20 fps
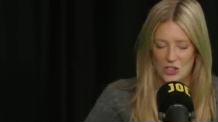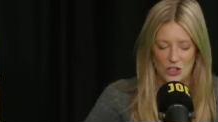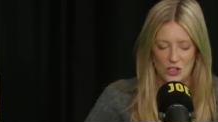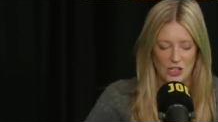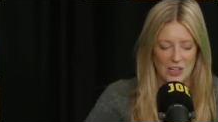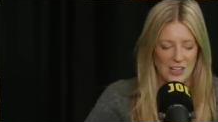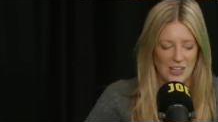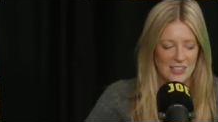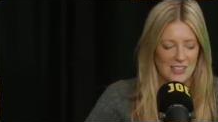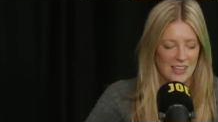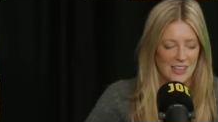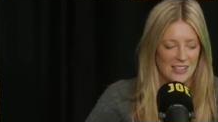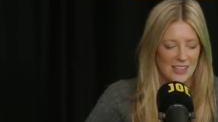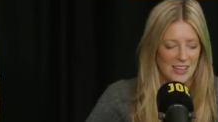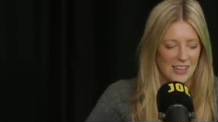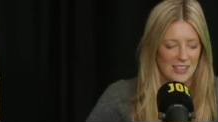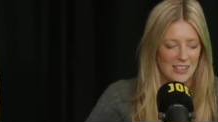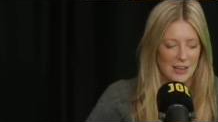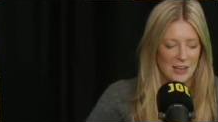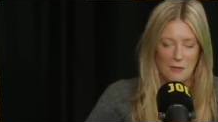She is
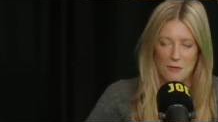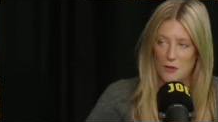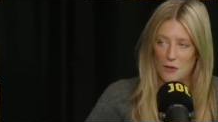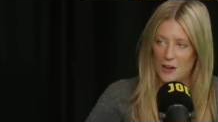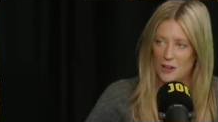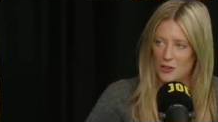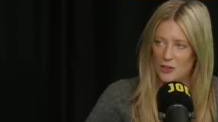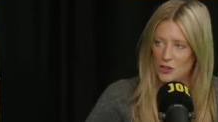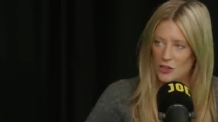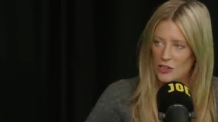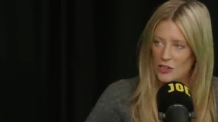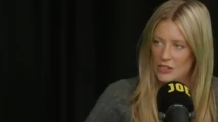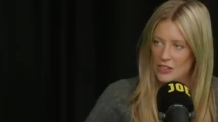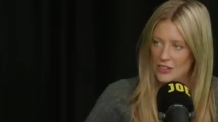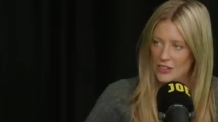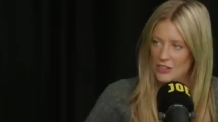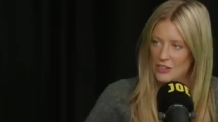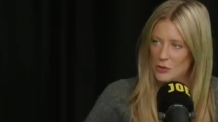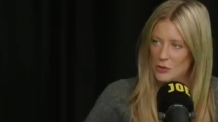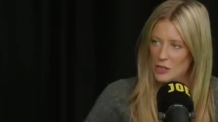attending a fringe
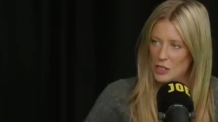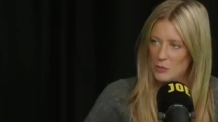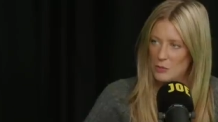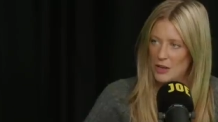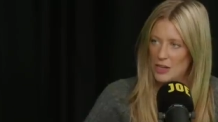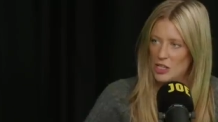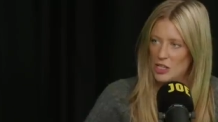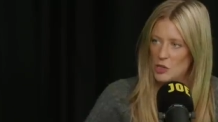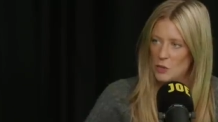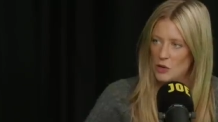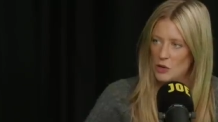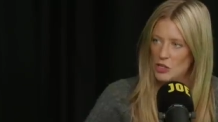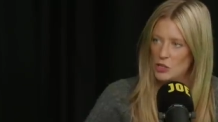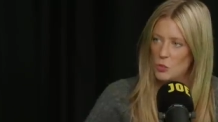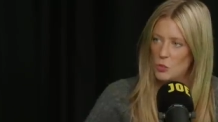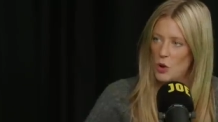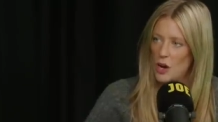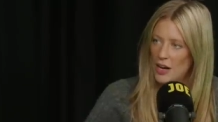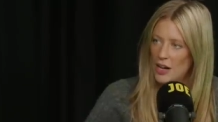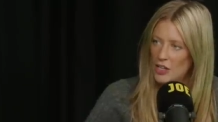to explain to
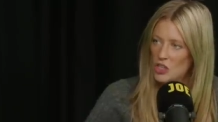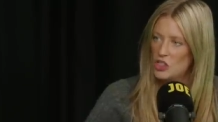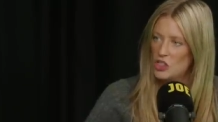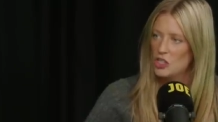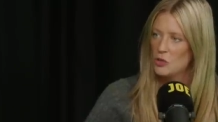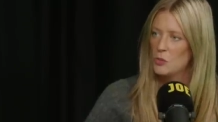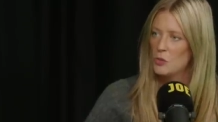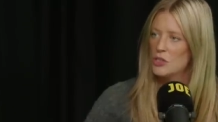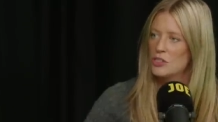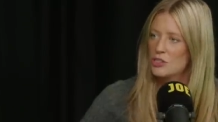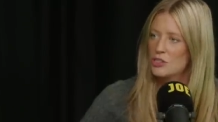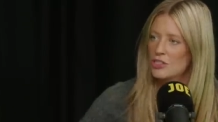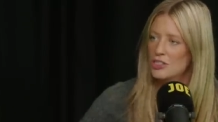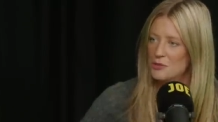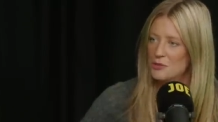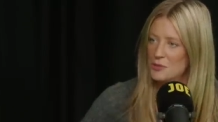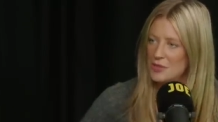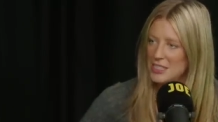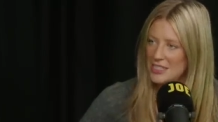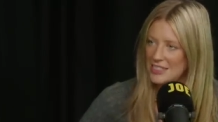us why she was
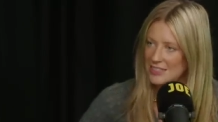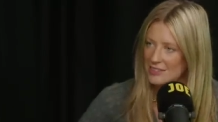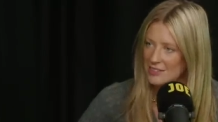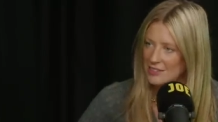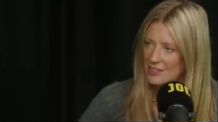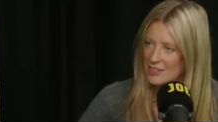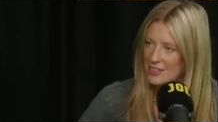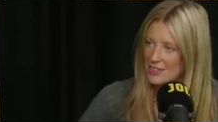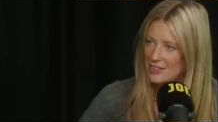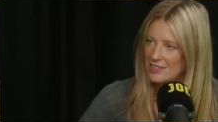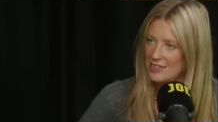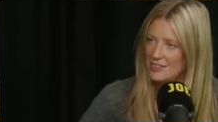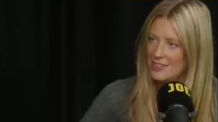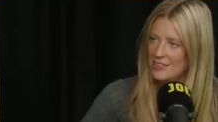correct.